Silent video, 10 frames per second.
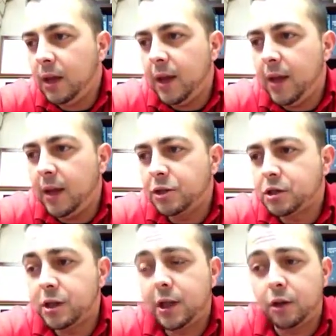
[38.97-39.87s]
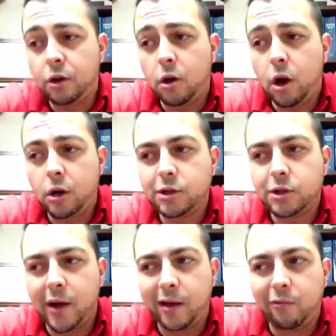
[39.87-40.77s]
And just to let you know
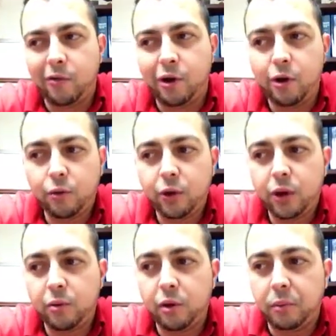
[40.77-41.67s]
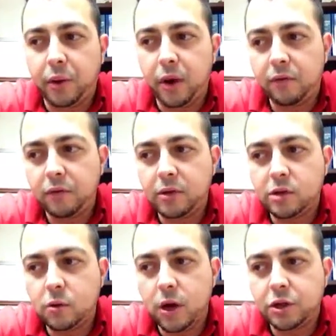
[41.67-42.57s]
also, I don't really prepare for these
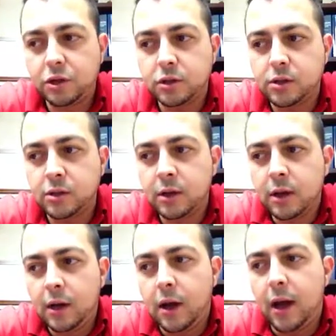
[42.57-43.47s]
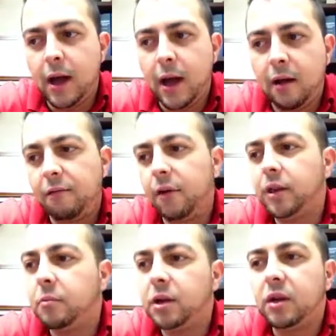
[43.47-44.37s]
questions. I have
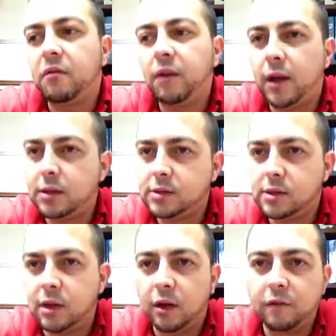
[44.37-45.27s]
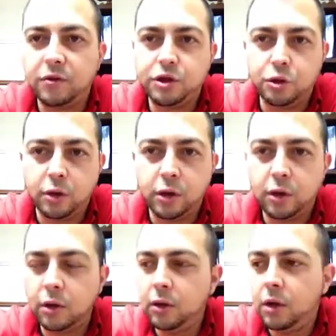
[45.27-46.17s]
read them in advance of
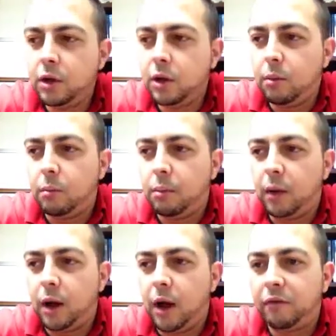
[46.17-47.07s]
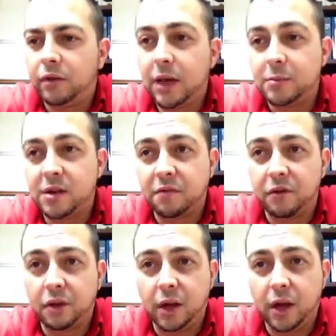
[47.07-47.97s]
shooting, but oftentimes I
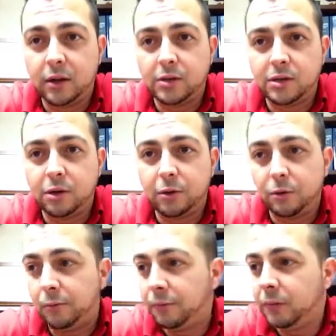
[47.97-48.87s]
forget. So